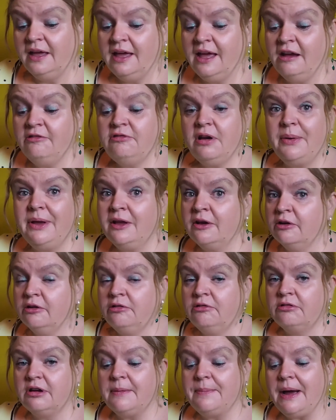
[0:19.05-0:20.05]
and growing
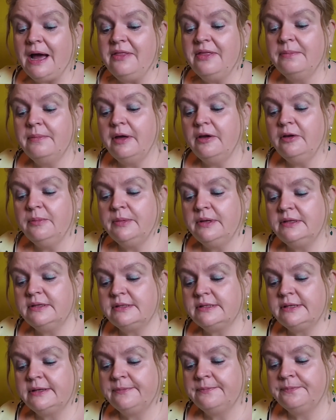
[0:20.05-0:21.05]
hungrier by the
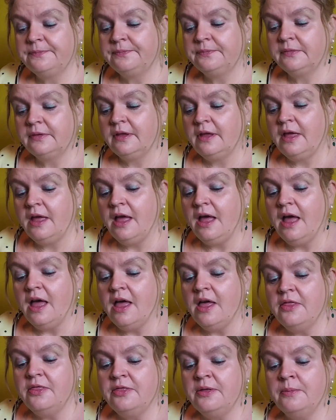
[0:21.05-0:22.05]
moment.
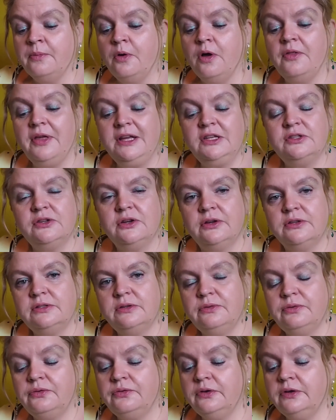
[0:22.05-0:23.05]
The more they talked
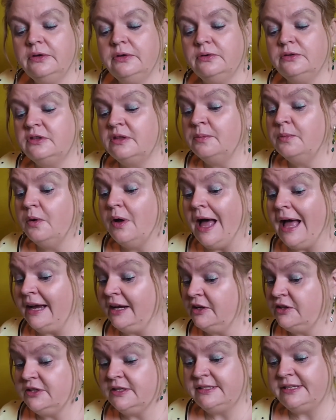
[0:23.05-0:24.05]
of food, the more
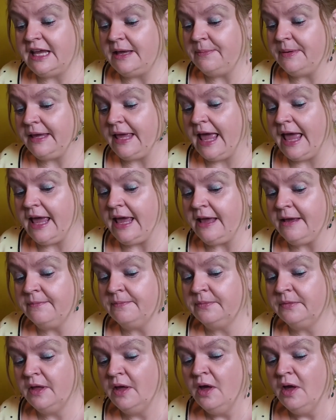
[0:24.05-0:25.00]
anxious they became.